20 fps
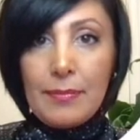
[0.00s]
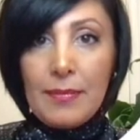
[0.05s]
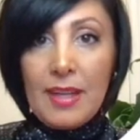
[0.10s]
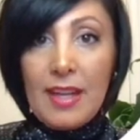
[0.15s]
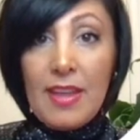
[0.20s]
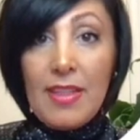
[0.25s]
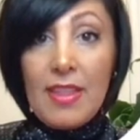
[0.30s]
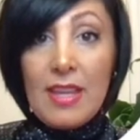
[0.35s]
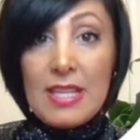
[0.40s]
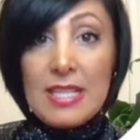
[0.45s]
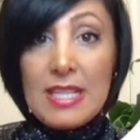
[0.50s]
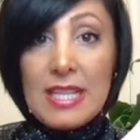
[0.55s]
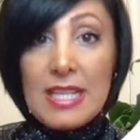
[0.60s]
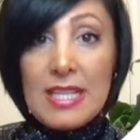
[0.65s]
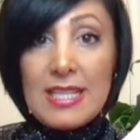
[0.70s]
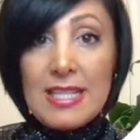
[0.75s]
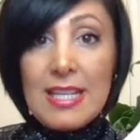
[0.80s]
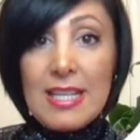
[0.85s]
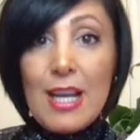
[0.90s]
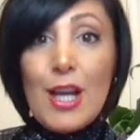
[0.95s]
This
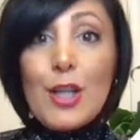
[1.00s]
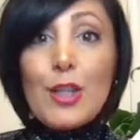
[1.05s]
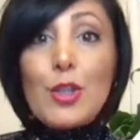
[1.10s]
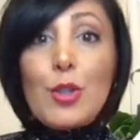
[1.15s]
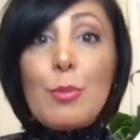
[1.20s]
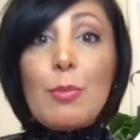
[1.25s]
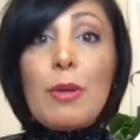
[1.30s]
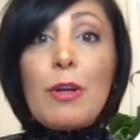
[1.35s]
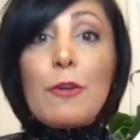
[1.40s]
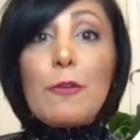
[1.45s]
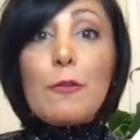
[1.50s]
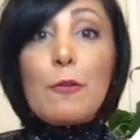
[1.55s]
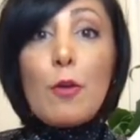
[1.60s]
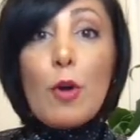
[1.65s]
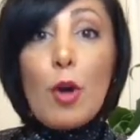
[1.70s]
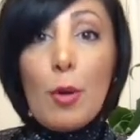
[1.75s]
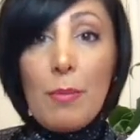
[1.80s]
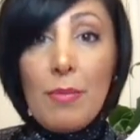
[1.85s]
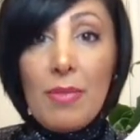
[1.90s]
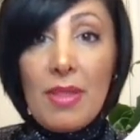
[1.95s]
is to
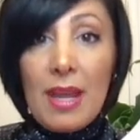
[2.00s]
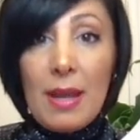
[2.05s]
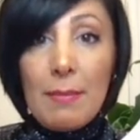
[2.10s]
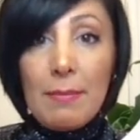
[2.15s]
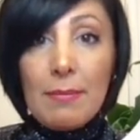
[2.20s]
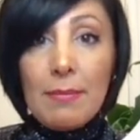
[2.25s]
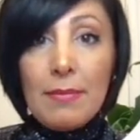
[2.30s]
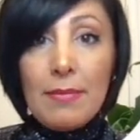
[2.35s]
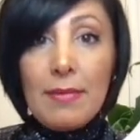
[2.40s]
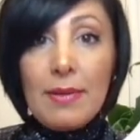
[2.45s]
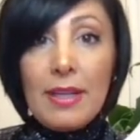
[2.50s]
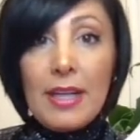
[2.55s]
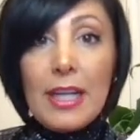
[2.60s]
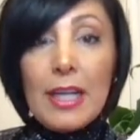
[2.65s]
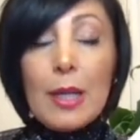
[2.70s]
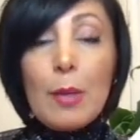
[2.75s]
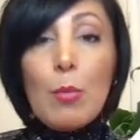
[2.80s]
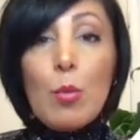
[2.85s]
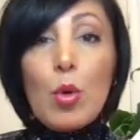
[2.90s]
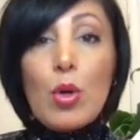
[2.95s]
perform them in
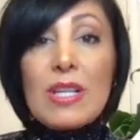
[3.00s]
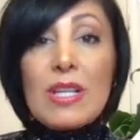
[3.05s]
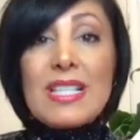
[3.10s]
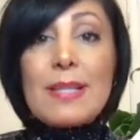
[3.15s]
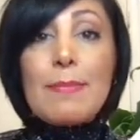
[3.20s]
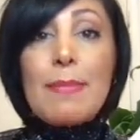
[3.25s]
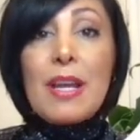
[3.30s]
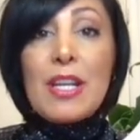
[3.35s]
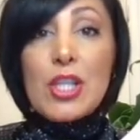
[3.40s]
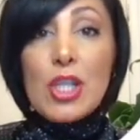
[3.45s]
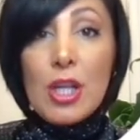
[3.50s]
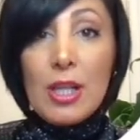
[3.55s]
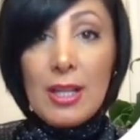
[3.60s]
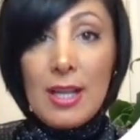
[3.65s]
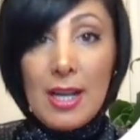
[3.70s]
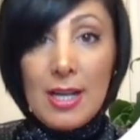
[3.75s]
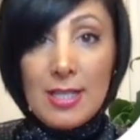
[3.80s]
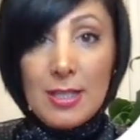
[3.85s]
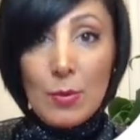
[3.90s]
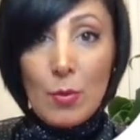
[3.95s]
a more
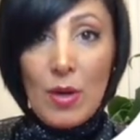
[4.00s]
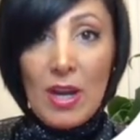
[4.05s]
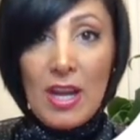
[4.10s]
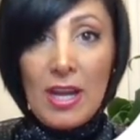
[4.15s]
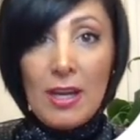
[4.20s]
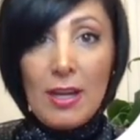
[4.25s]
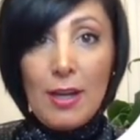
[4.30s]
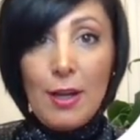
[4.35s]
specialized way